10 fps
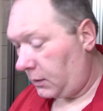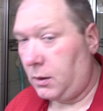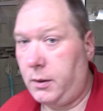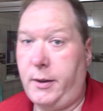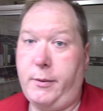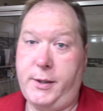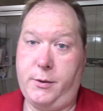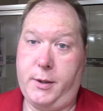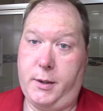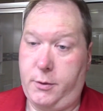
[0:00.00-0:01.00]
That razor
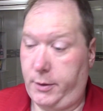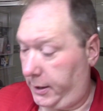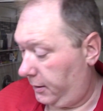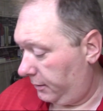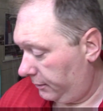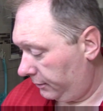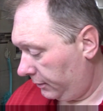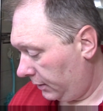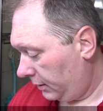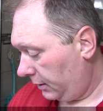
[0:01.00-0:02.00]
did the trick.
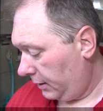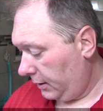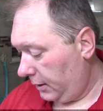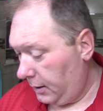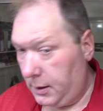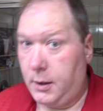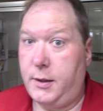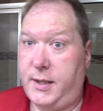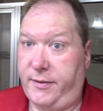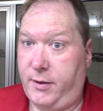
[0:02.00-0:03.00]

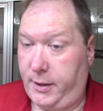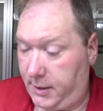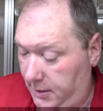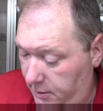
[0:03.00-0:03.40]
Definitely did the